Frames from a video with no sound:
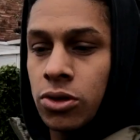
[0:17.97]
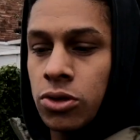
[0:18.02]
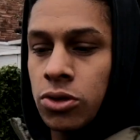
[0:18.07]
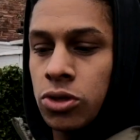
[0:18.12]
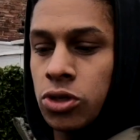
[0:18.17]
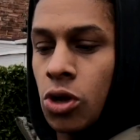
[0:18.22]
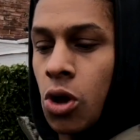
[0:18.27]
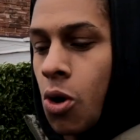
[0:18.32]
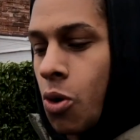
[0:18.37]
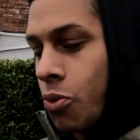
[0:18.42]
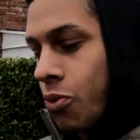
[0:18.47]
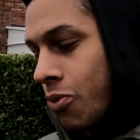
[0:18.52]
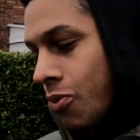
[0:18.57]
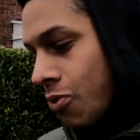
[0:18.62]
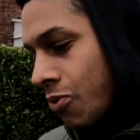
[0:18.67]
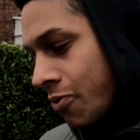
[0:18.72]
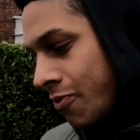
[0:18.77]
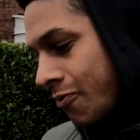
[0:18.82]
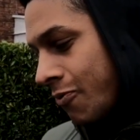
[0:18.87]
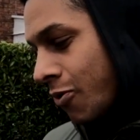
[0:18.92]
So,
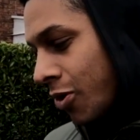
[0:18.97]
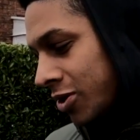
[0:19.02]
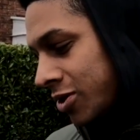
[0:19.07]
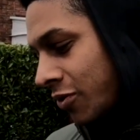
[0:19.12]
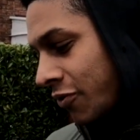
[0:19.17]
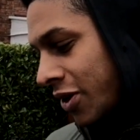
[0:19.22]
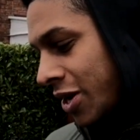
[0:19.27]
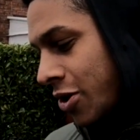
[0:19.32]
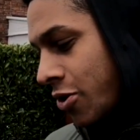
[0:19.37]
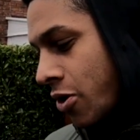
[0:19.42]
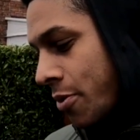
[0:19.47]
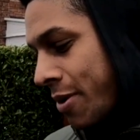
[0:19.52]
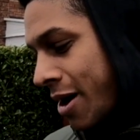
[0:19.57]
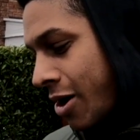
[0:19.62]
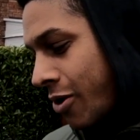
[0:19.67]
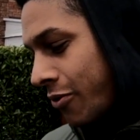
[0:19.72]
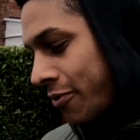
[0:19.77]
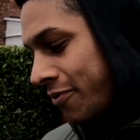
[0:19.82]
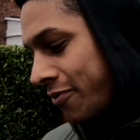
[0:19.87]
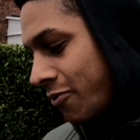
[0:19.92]
what's the video
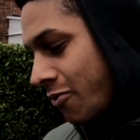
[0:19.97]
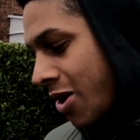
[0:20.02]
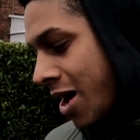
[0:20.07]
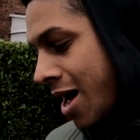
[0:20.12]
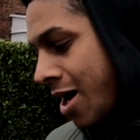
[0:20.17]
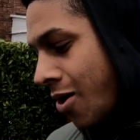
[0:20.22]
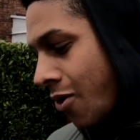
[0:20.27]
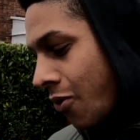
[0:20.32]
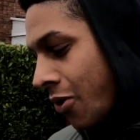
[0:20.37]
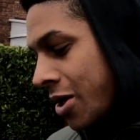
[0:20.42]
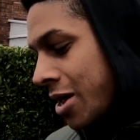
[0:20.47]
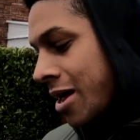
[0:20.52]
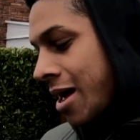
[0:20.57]
about? Well,